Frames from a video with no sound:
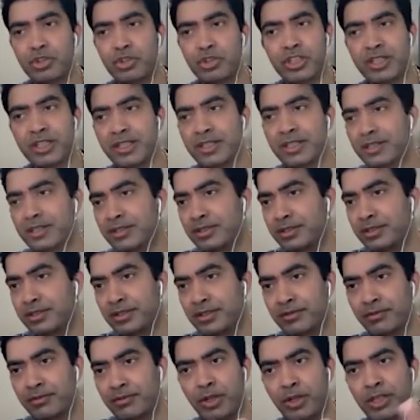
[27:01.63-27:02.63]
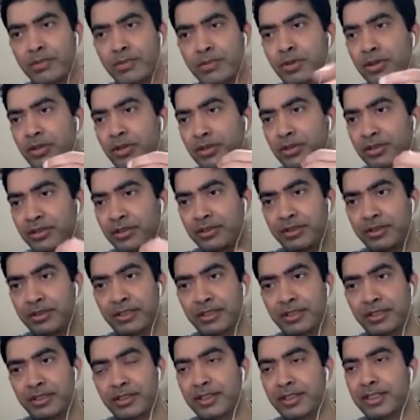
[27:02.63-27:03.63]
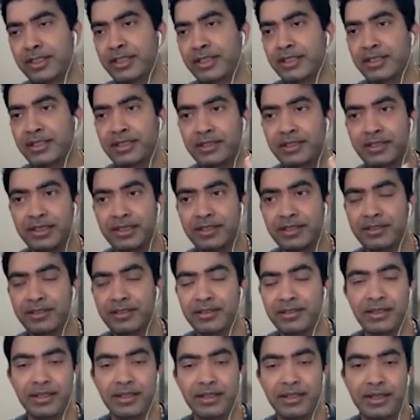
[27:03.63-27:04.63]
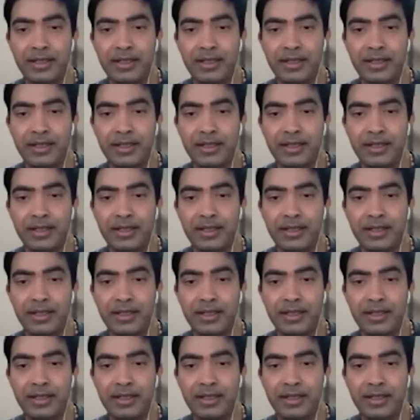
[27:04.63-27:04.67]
chess, volleyball, cricket, and